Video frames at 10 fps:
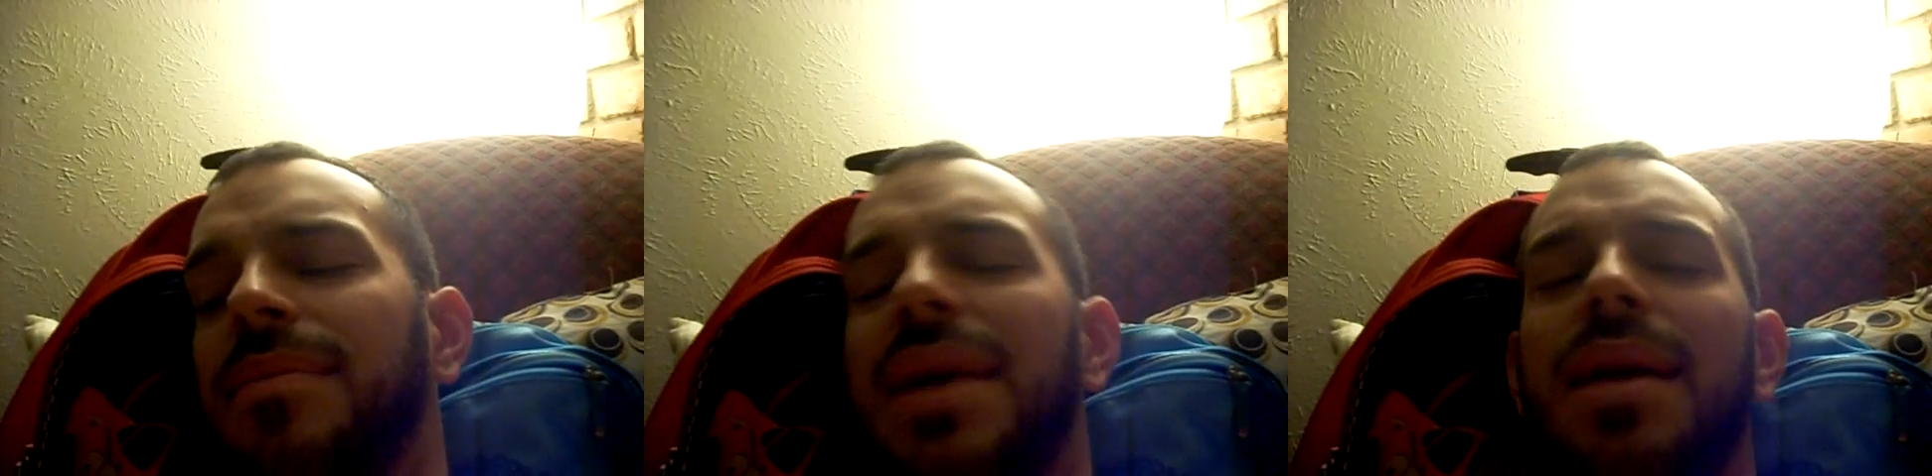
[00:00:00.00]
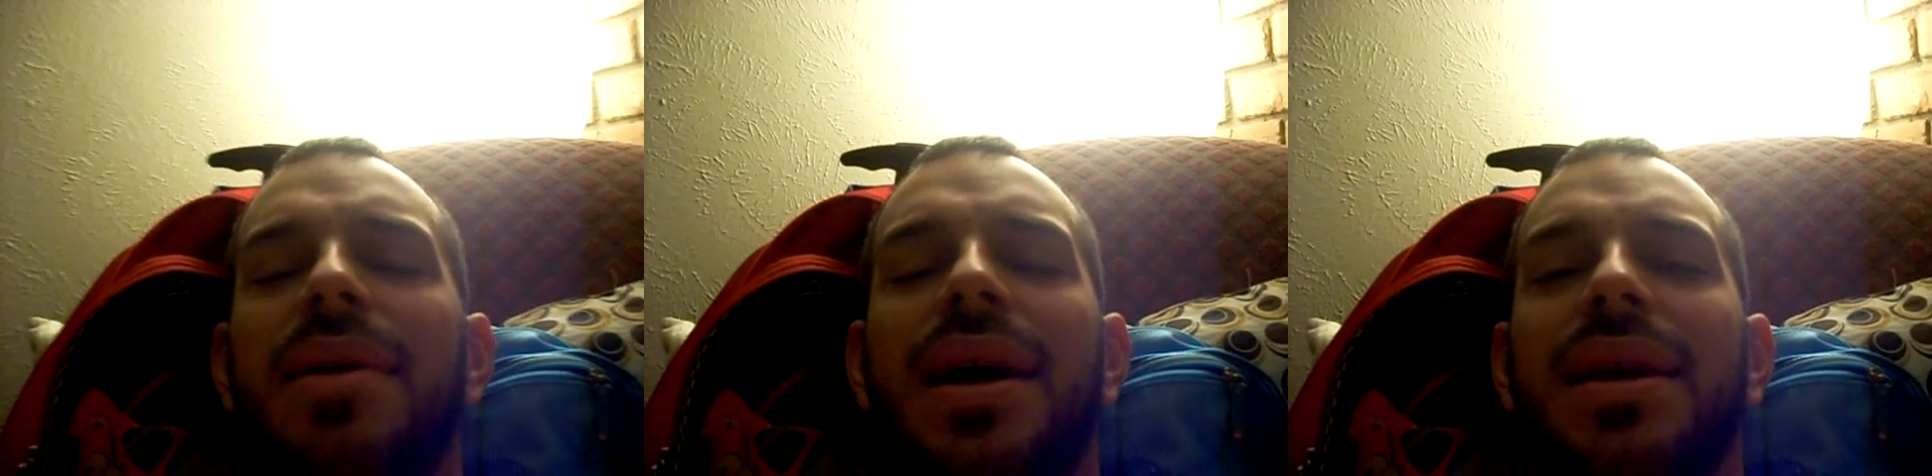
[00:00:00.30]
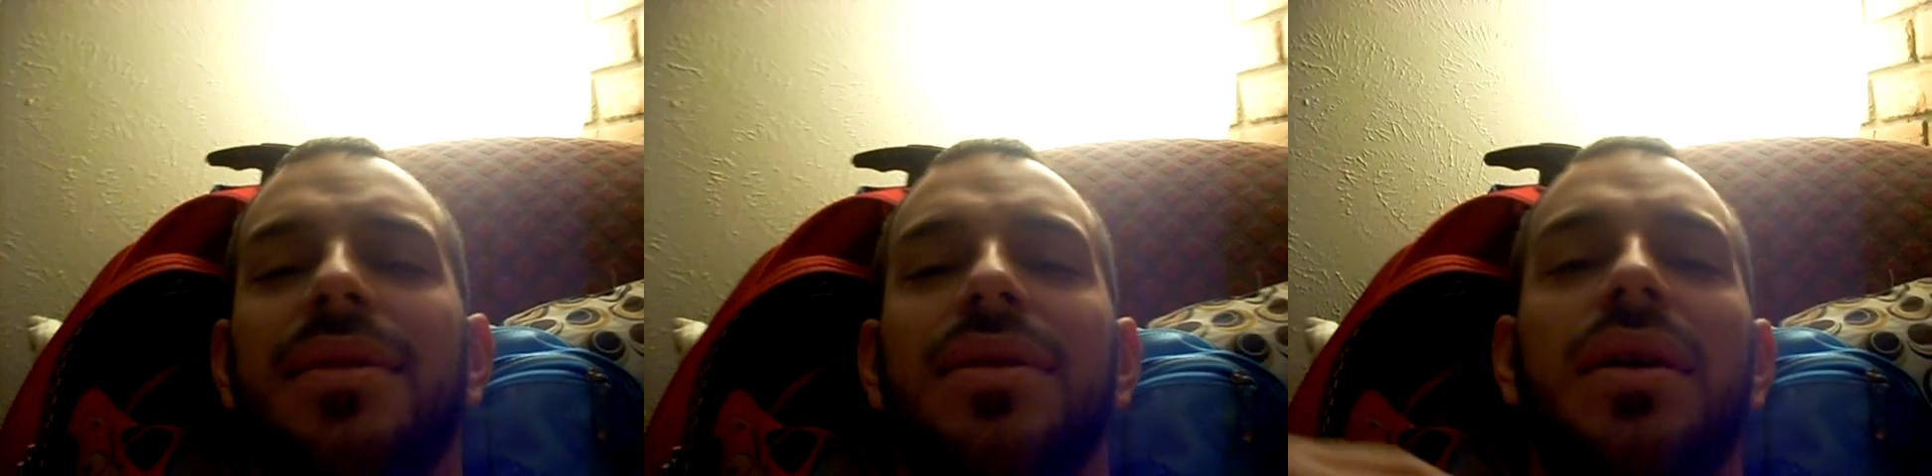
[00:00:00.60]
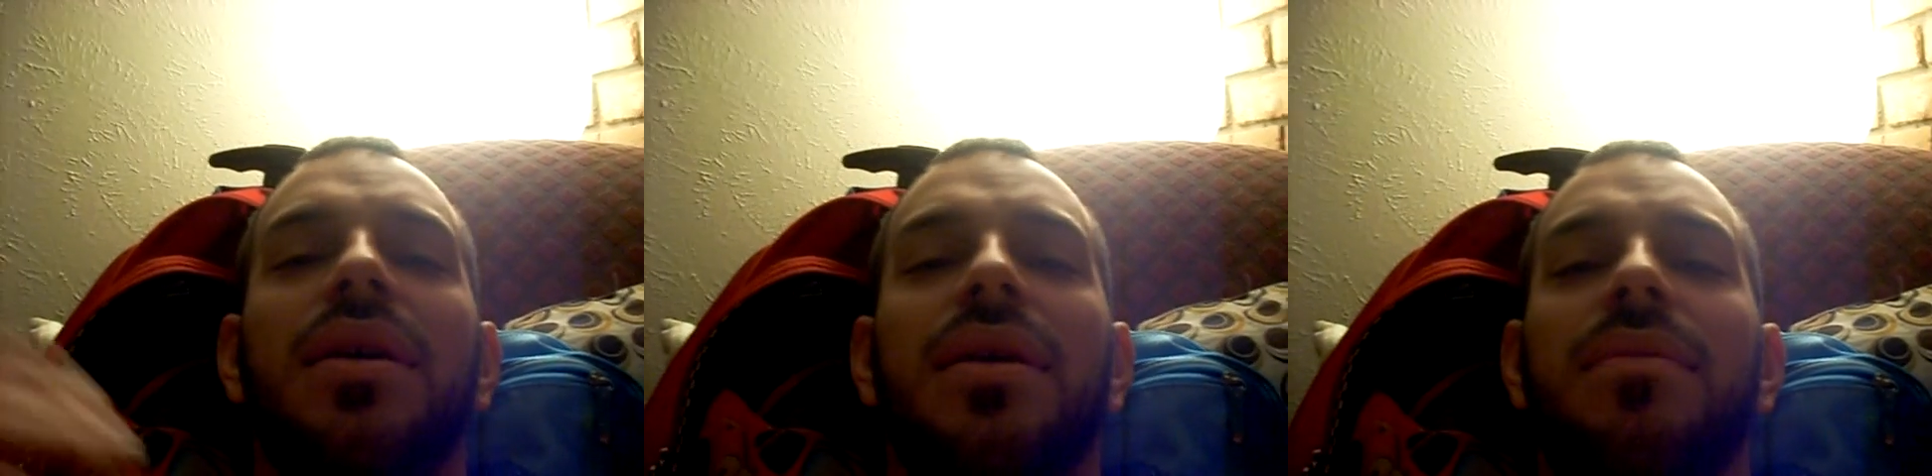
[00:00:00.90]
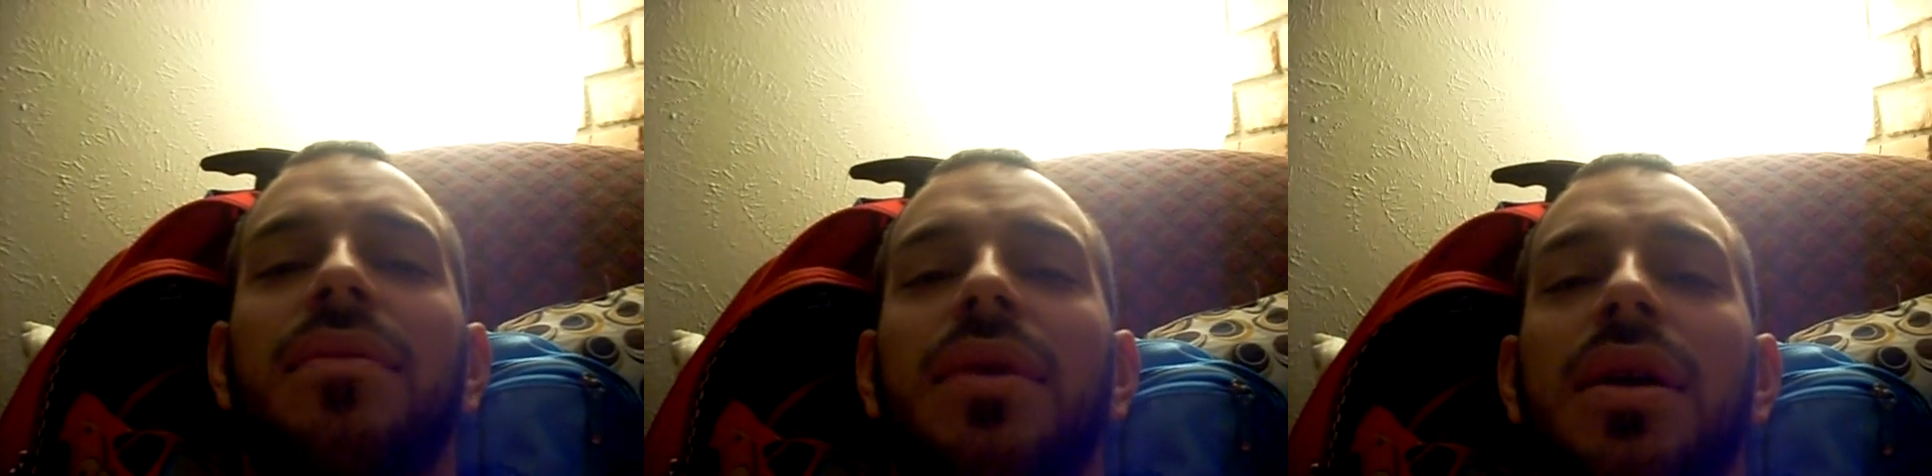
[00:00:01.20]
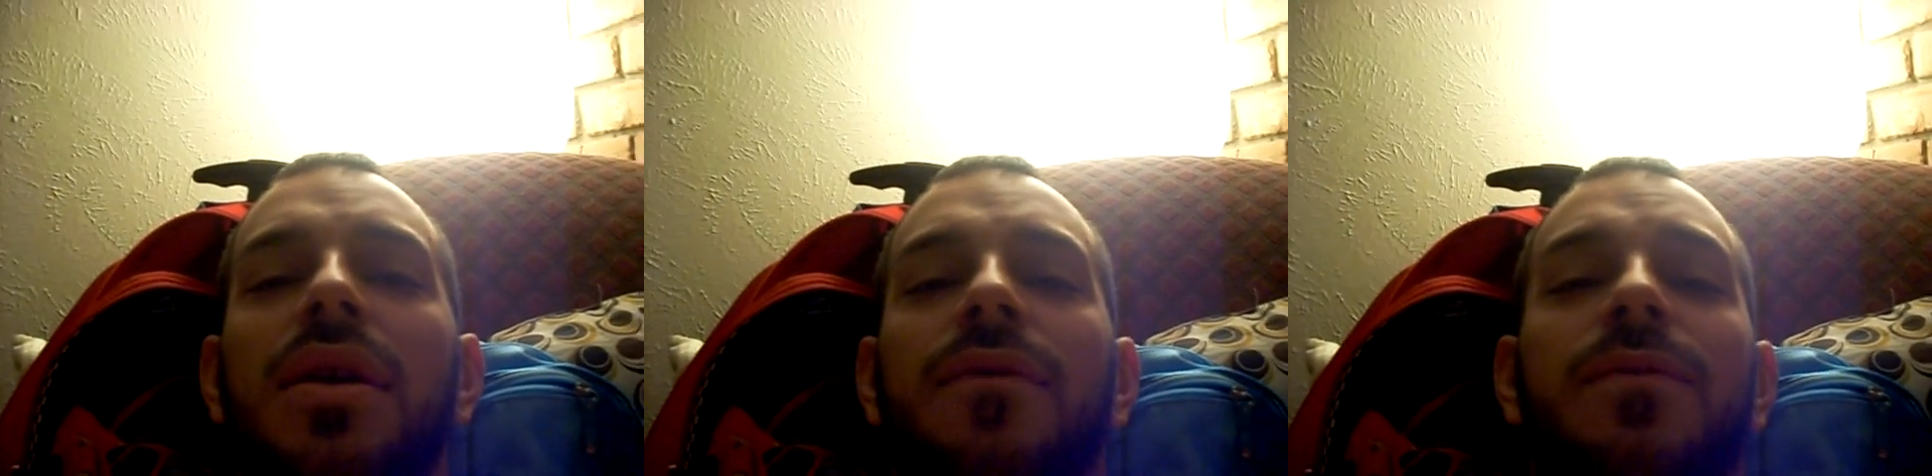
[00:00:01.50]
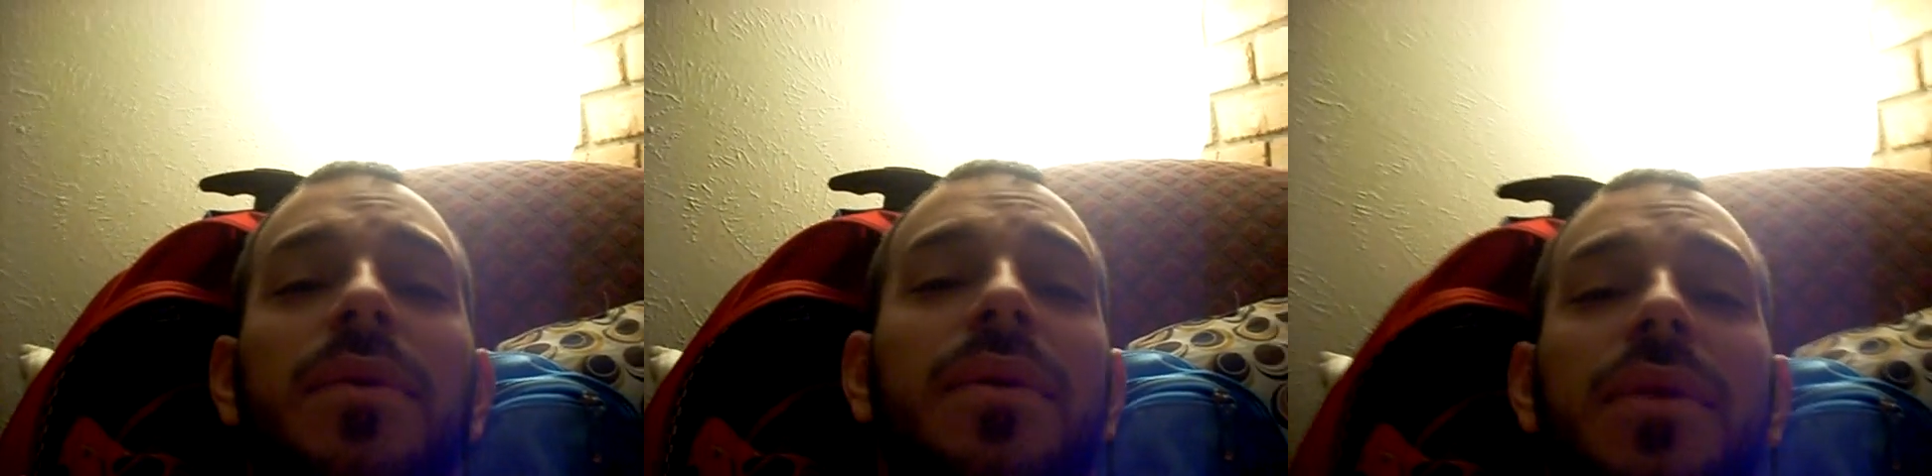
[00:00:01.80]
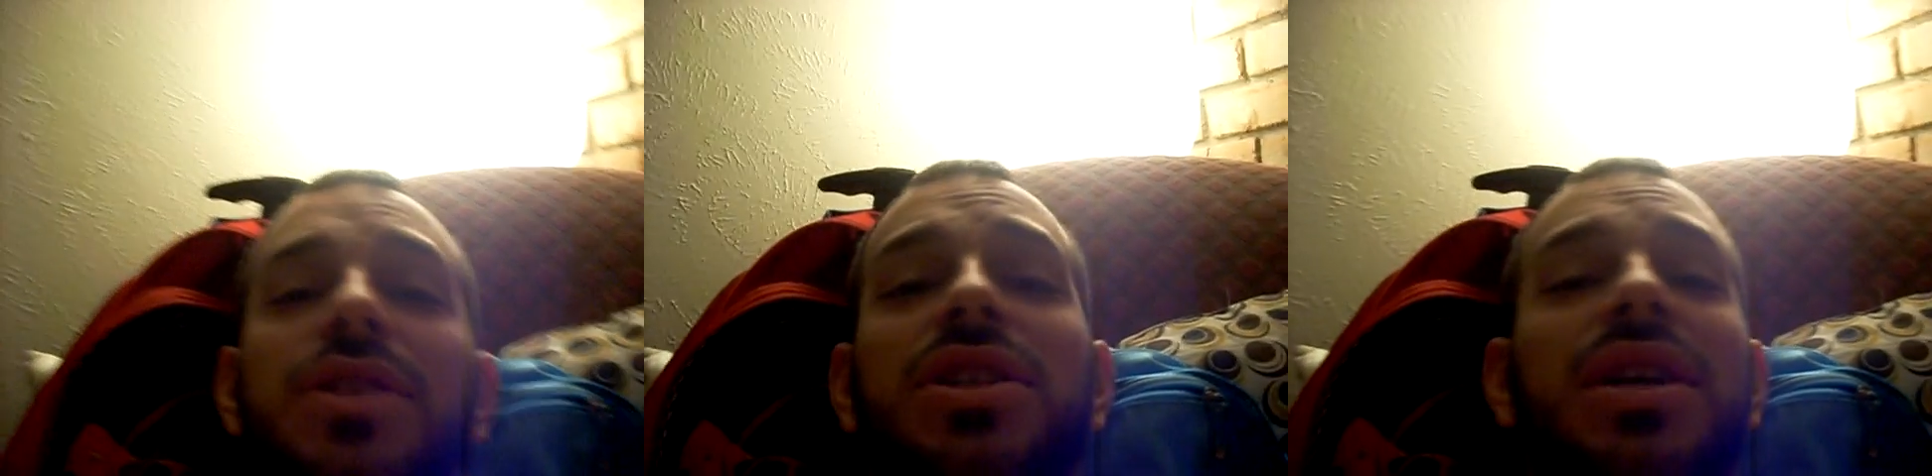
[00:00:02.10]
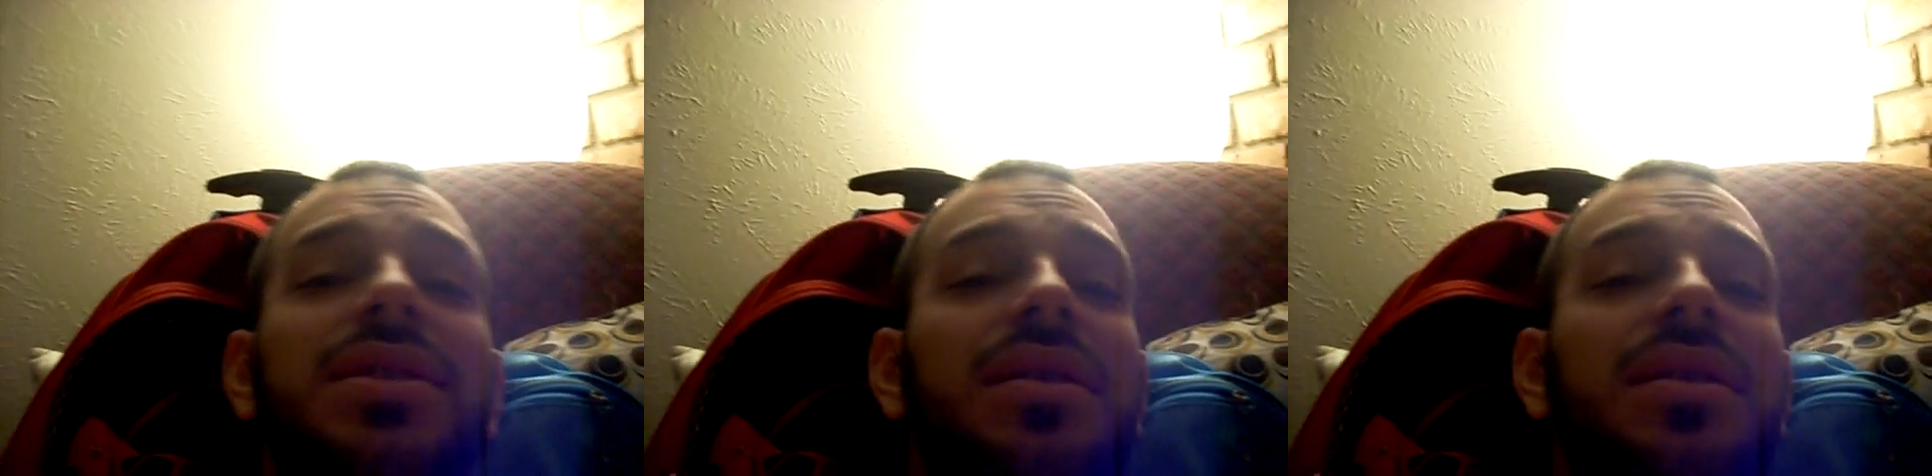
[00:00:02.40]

maybe I can adjust